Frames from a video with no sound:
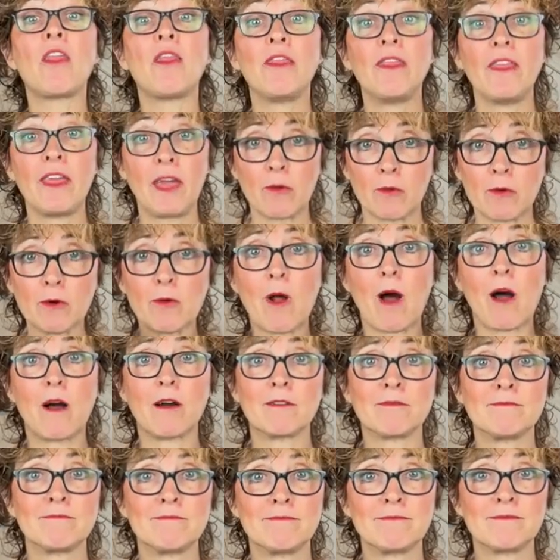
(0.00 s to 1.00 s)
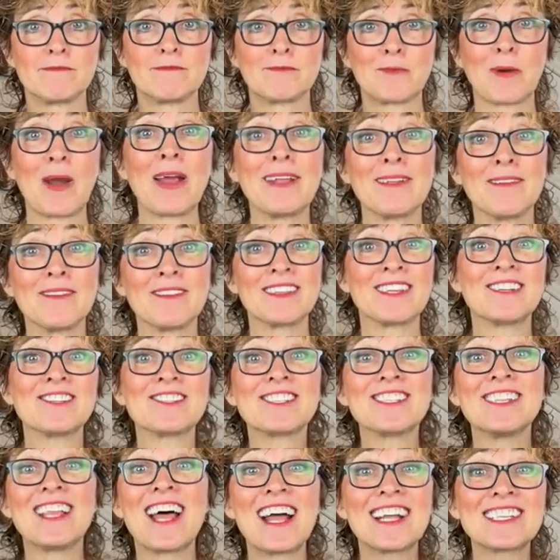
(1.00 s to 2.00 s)
They were wrong, right?
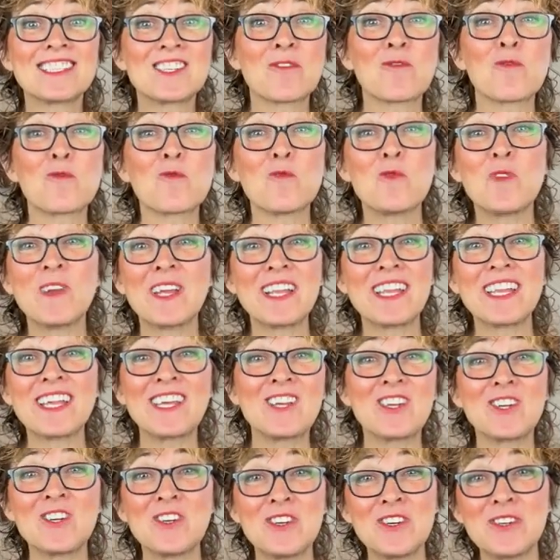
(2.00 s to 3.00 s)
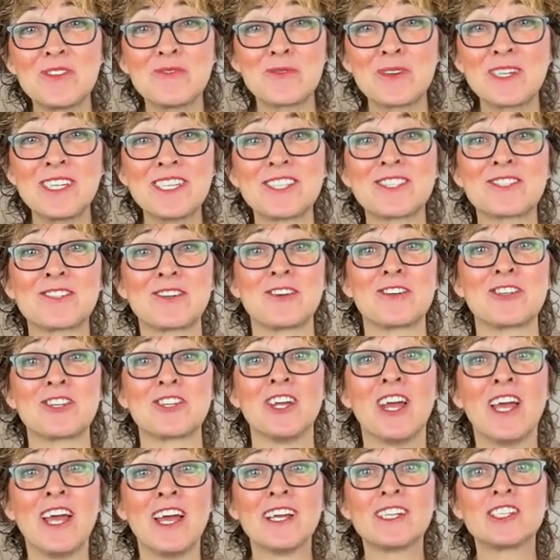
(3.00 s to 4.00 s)
There's lots of really good
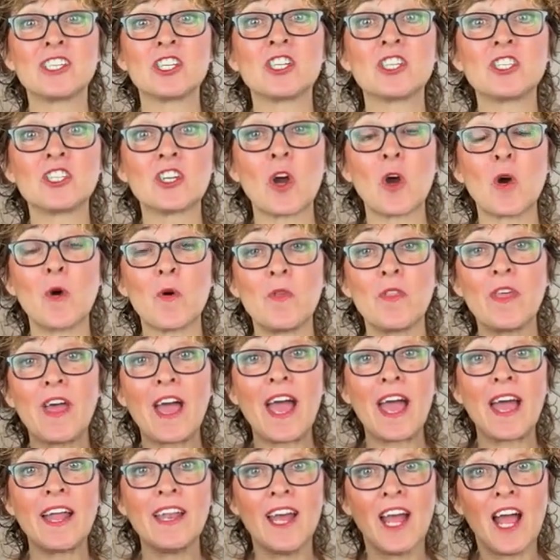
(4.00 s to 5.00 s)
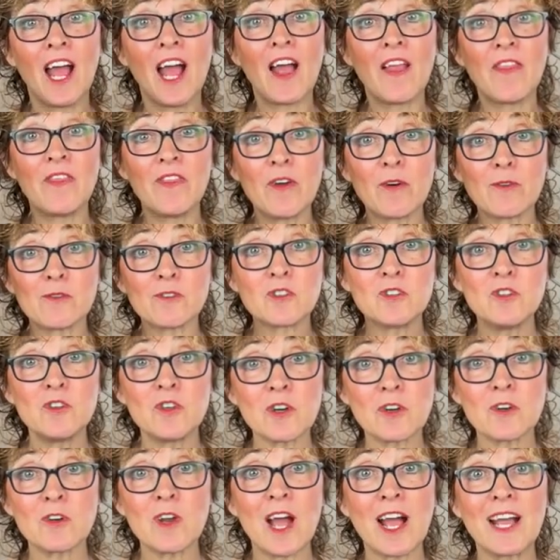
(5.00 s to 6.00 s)
research to show that those
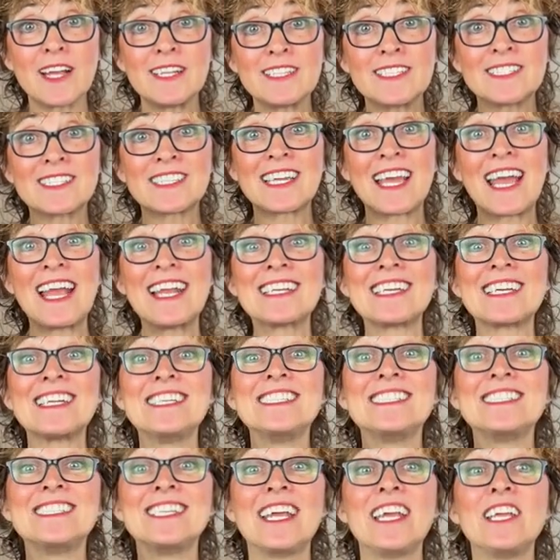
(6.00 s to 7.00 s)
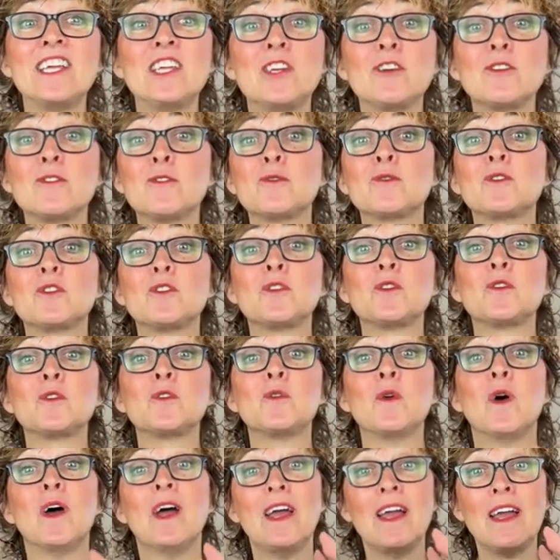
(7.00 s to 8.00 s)
neurons can continue
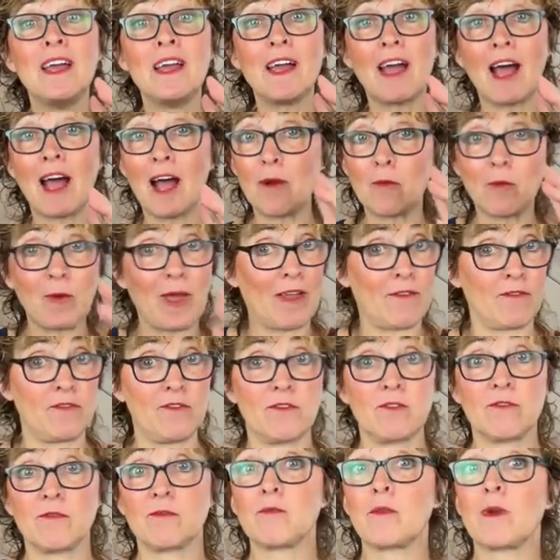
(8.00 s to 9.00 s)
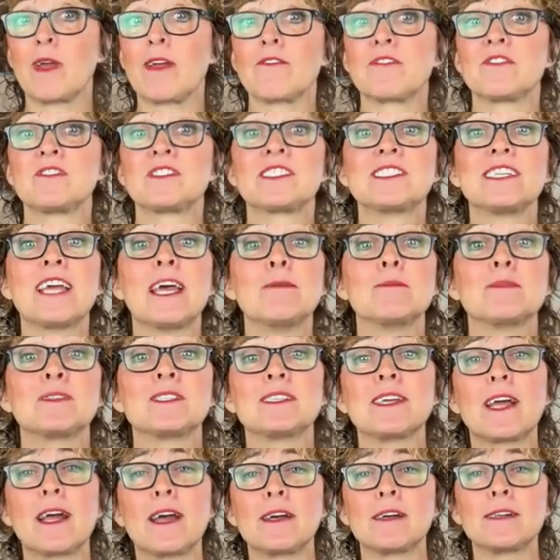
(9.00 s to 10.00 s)
to, we have stem
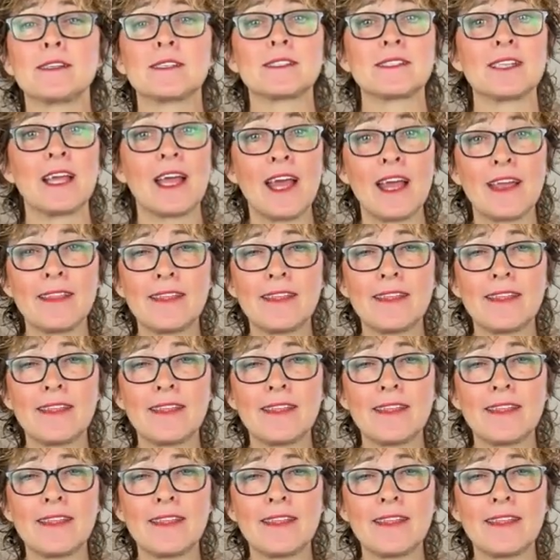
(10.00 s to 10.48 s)
cells